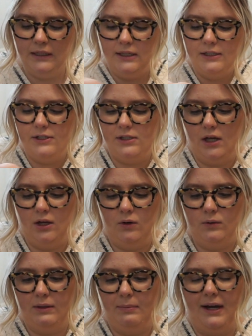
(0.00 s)
So
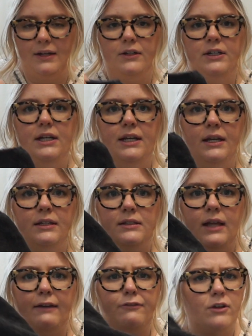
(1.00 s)
the pattern is,
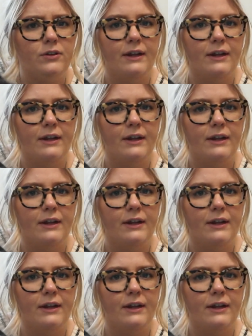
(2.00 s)
I followed